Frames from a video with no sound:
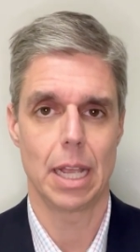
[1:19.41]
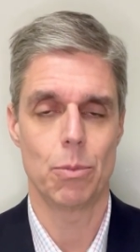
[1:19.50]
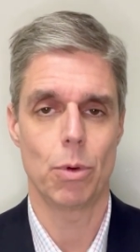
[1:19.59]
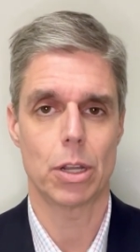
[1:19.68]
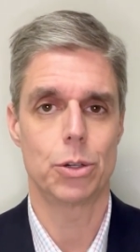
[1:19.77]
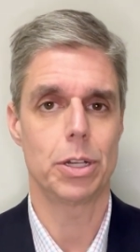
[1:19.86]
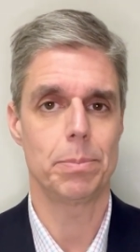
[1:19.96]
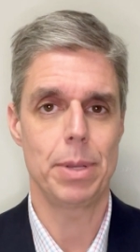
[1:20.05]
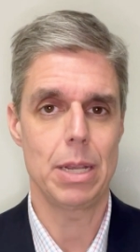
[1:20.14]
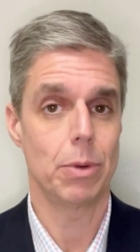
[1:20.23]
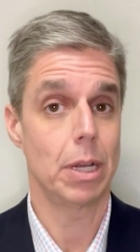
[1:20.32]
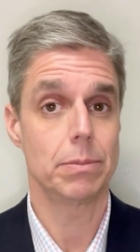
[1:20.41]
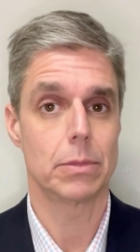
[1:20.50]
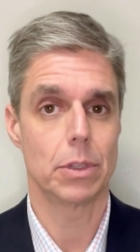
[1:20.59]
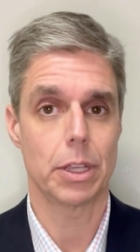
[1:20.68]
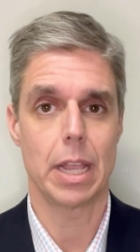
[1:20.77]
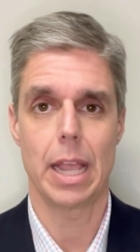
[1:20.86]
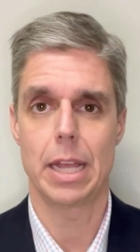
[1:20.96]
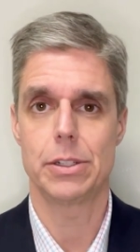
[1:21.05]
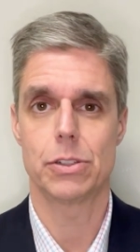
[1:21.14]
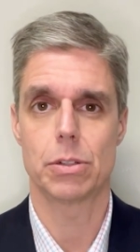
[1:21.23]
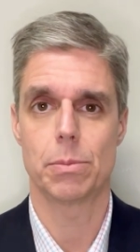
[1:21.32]
And what could it be? Well, looking ahead
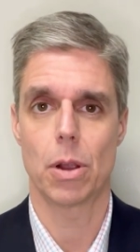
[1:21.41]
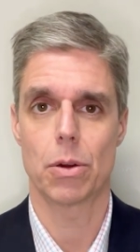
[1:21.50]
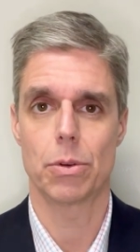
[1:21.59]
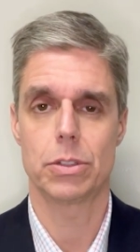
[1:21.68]
to tomorrow,